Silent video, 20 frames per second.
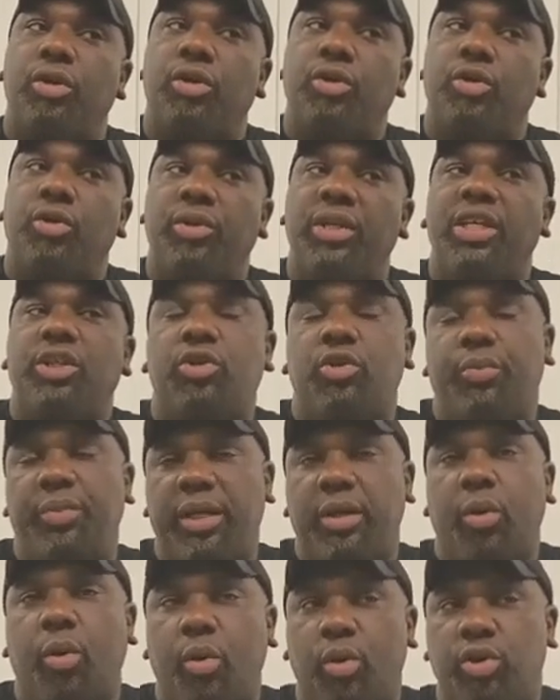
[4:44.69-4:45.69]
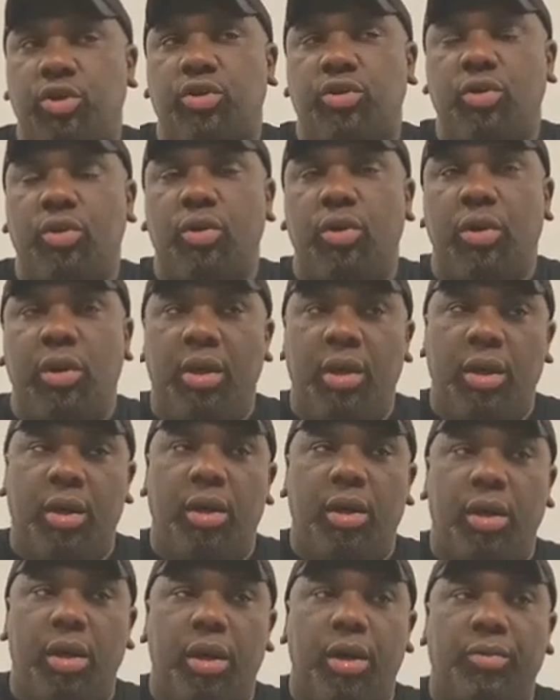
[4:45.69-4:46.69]
you need to be also
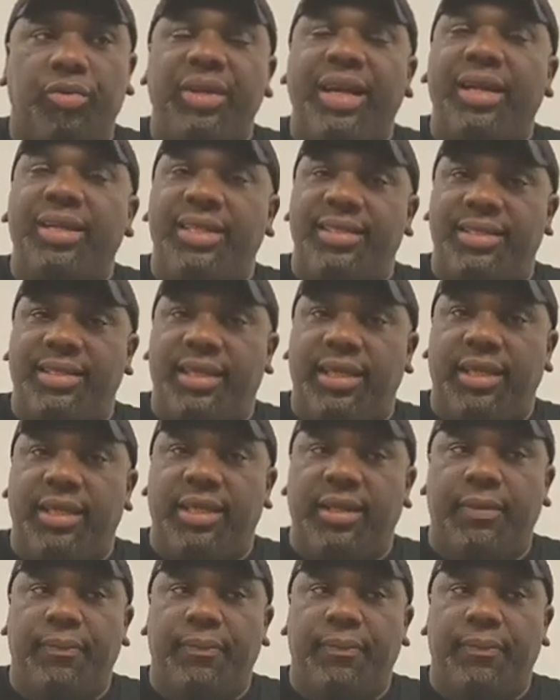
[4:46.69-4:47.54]
realistic.